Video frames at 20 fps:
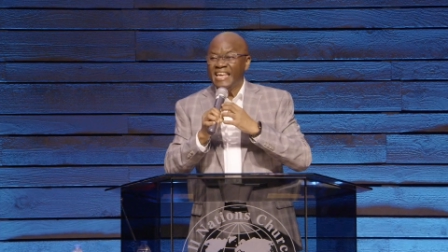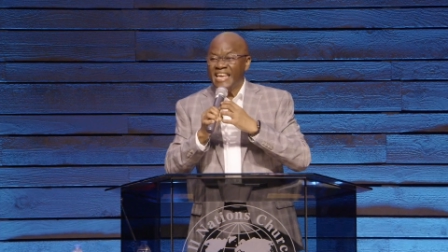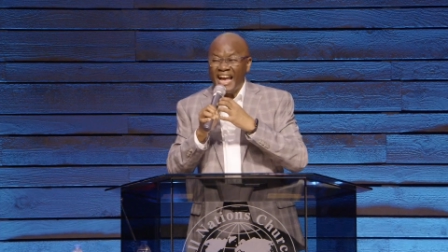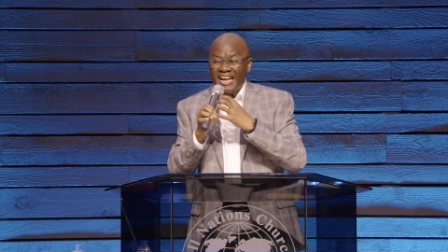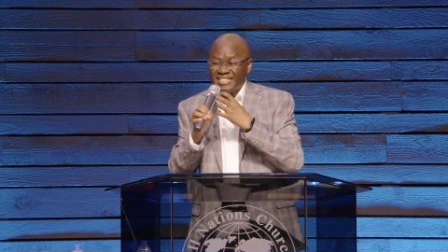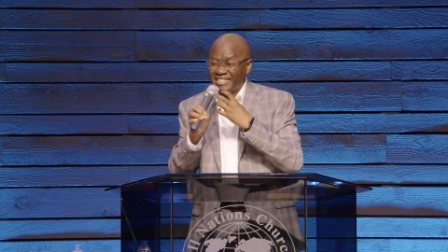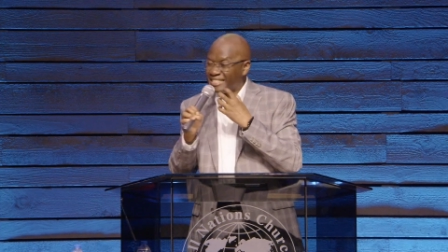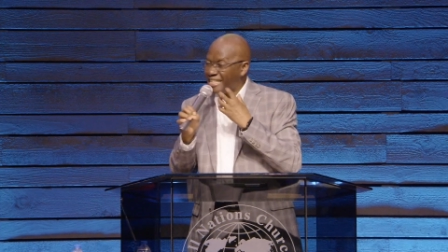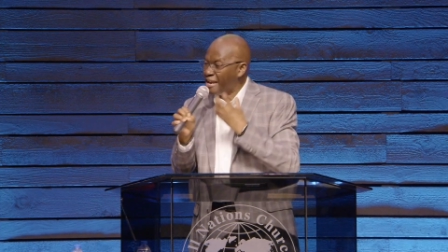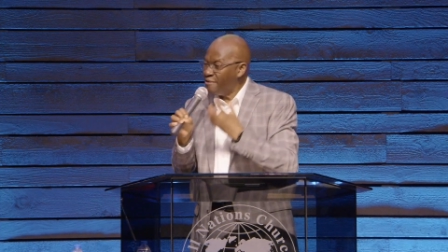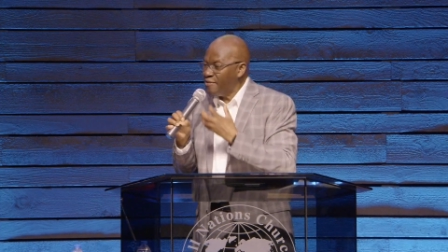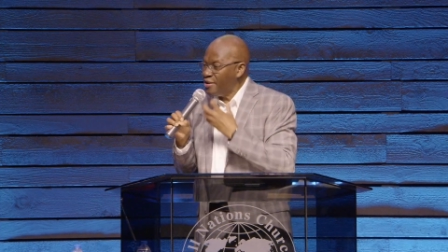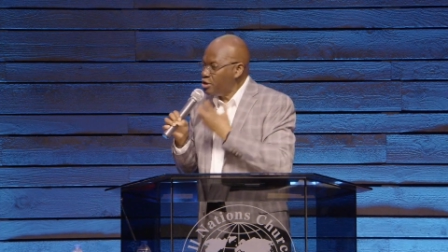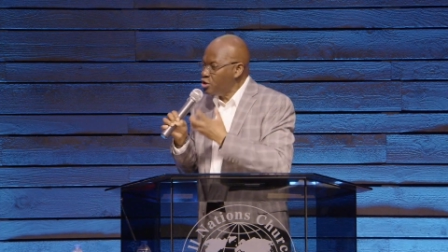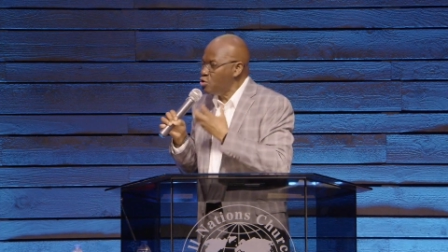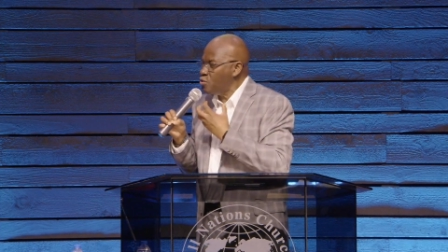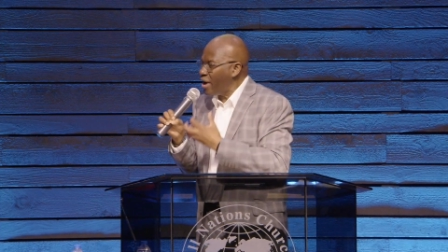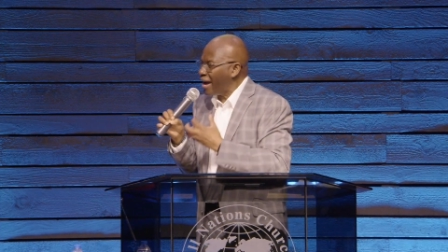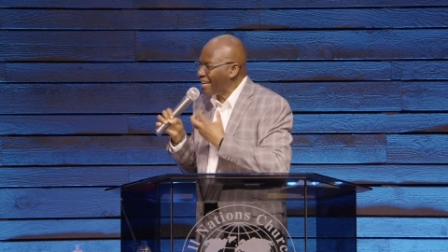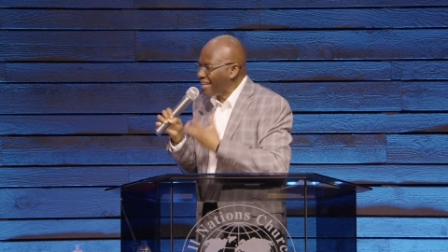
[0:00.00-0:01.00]
he has
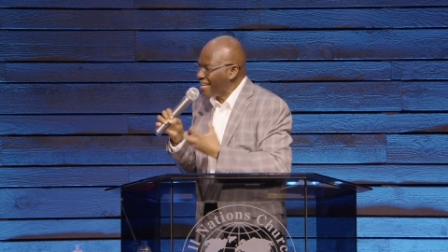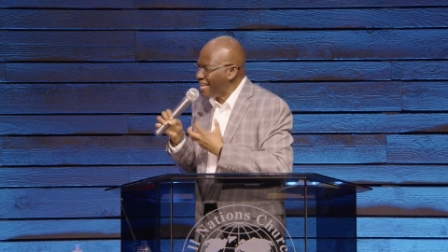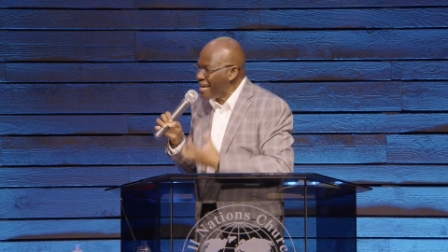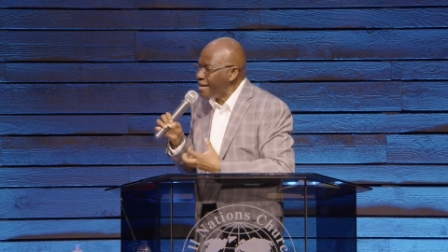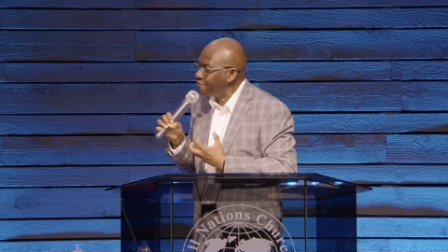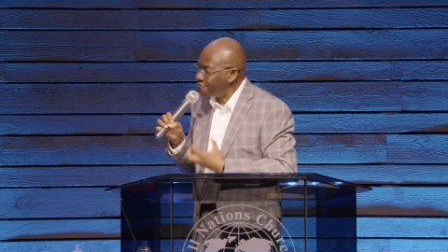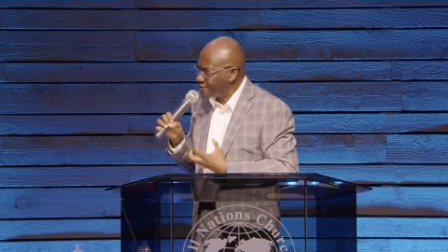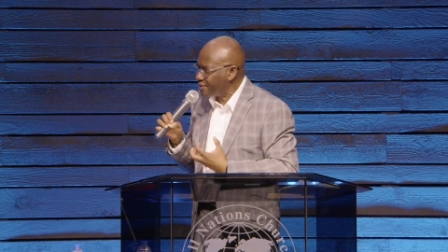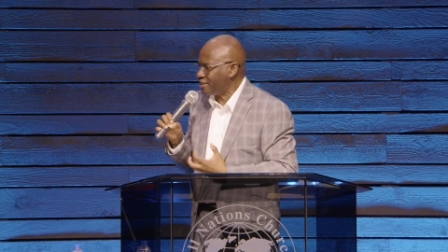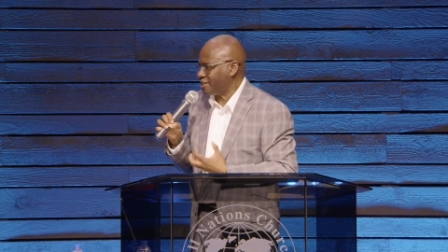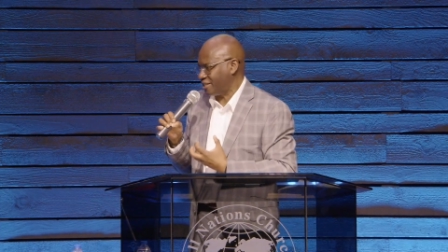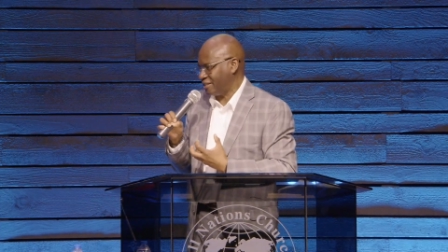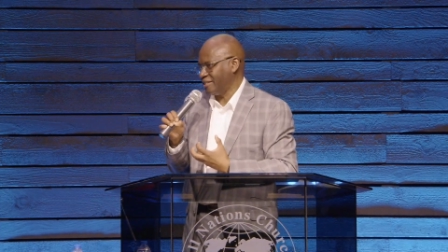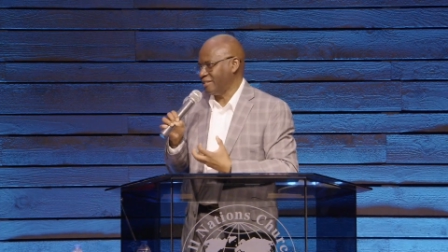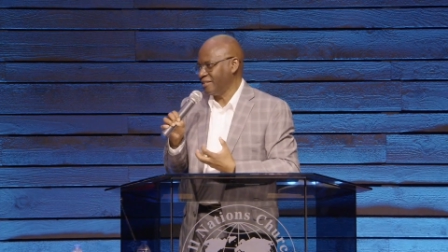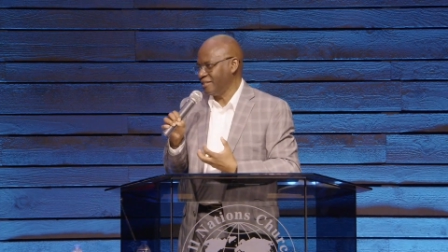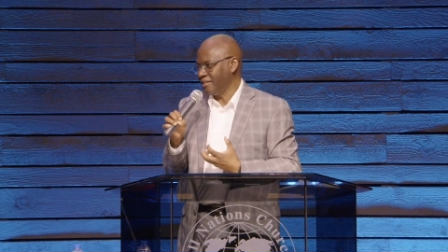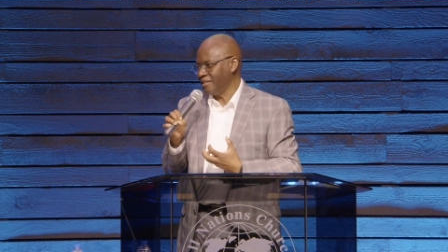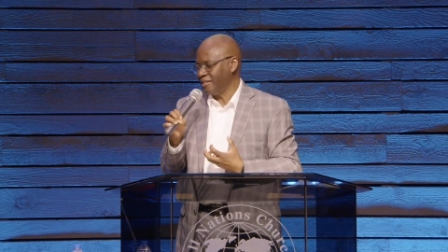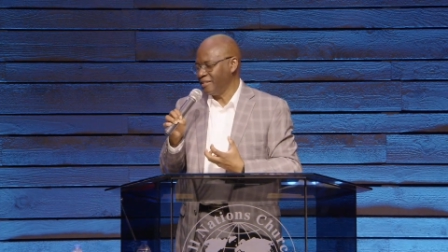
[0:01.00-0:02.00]
given you a gift
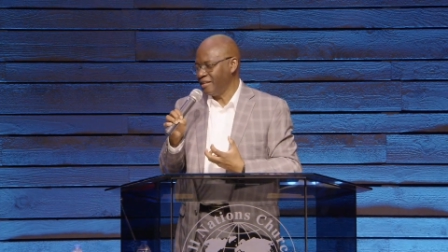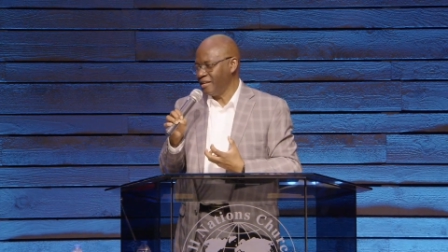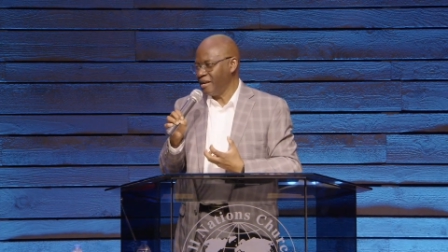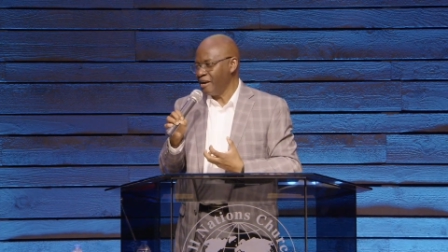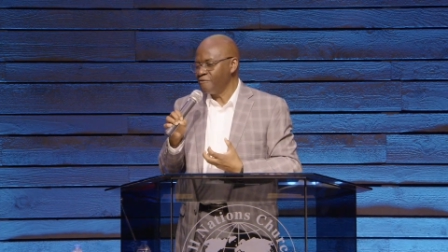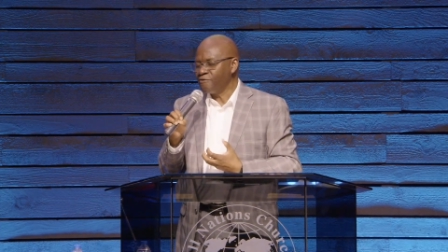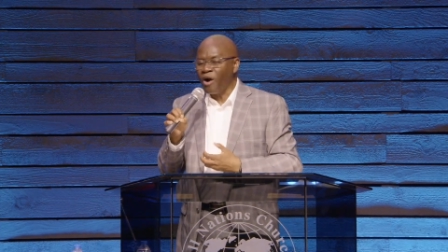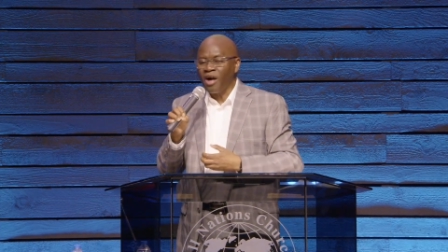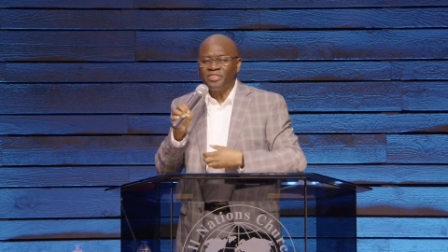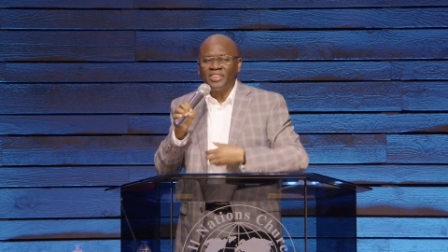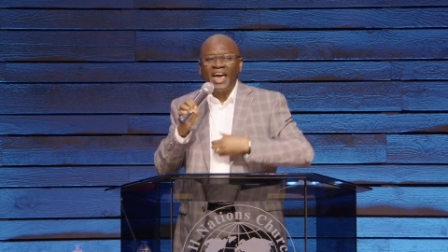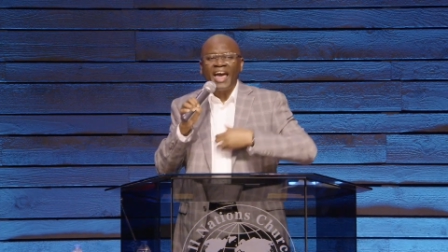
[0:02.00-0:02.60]
for